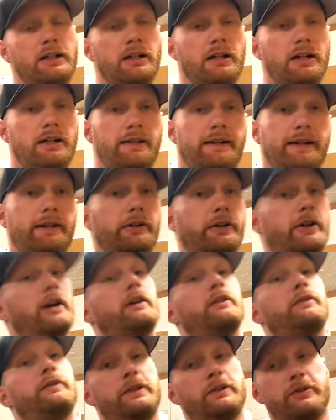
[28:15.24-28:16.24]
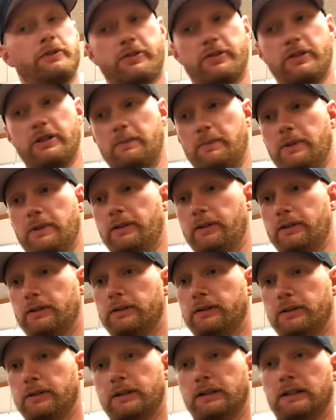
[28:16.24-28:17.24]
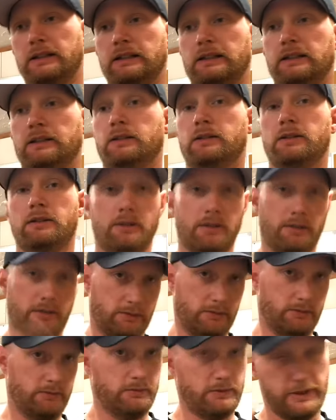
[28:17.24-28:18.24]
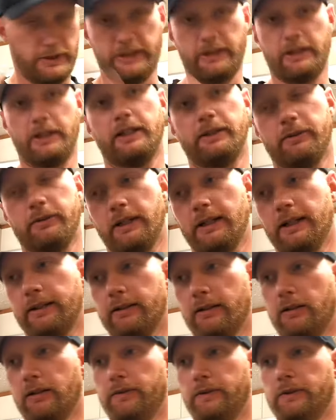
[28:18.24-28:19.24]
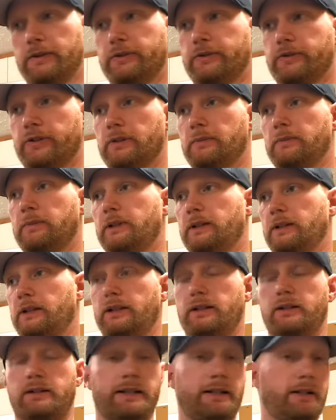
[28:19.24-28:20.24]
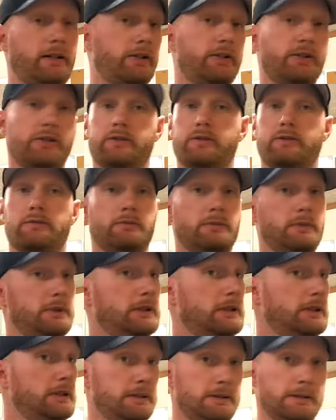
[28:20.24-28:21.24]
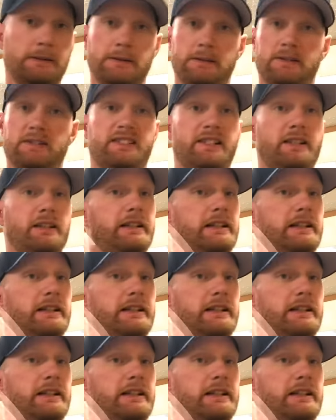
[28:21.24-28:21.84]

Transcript: They are not field stripped, or what you guys would like to call field stripped. They are just still in the